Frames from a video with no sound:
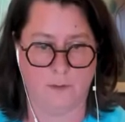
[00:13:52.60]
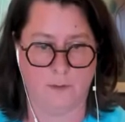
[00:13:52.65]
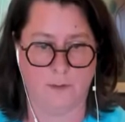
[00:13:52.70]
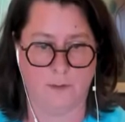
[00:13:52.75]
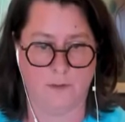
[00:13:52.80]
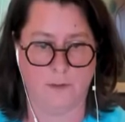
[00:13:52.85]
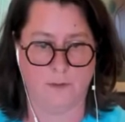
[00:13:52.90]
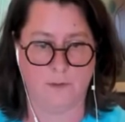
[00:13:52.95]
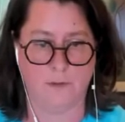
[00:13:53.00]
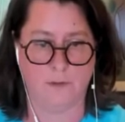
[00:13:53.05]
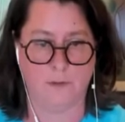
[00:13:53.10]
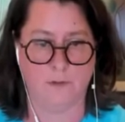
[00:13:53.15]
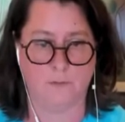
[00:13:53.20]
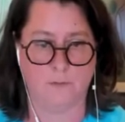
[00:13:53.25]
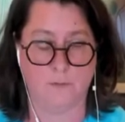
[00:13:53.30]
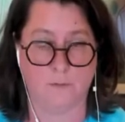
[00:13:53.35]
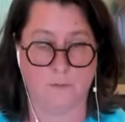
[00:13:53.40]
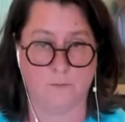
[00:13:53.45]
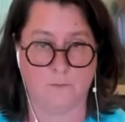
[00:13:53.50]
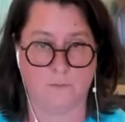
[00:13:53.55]
can
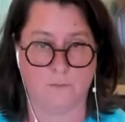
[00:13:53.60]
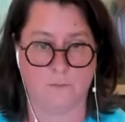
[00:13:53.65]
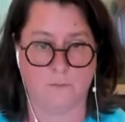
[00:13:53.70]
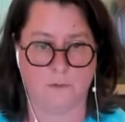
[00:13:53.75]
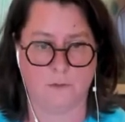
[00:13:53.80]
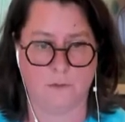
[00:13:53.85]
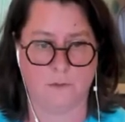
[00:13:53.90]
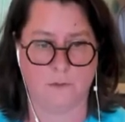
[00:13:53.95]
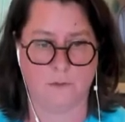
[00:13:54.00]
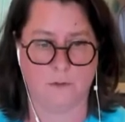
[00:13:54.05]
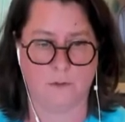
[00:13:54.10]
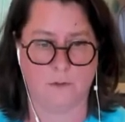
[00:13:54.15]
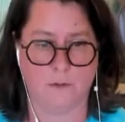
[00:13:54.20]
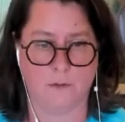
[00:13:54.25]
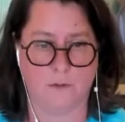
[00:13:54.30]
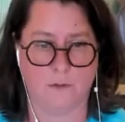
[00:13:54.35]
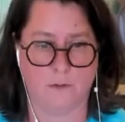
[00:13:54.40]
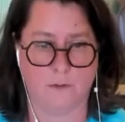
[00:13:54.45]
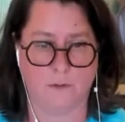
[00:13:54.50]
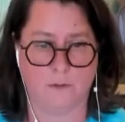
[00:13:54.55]
continue. Let's
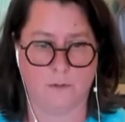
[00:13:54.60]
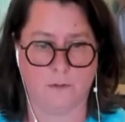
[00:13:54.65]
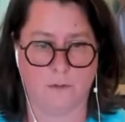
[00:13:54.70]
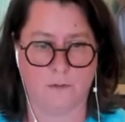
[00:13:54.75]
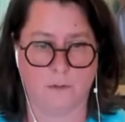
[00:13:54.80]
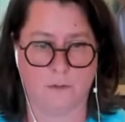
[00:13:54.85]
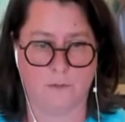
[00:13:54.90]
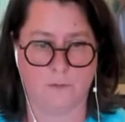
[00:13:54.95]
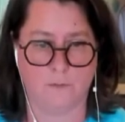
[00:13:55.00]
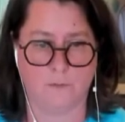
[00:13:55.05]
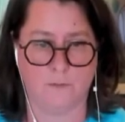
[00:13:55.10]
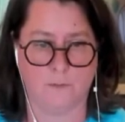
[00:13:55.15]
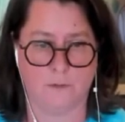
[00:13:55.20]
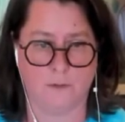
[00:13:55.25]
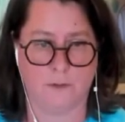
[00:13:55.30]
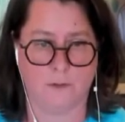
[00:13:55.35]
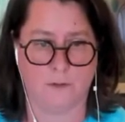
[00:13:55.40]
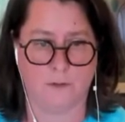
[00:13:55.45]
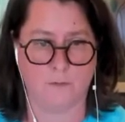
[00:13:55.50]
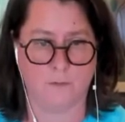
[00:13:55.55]

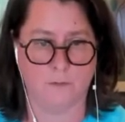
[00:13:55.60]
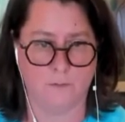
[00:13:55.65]
see.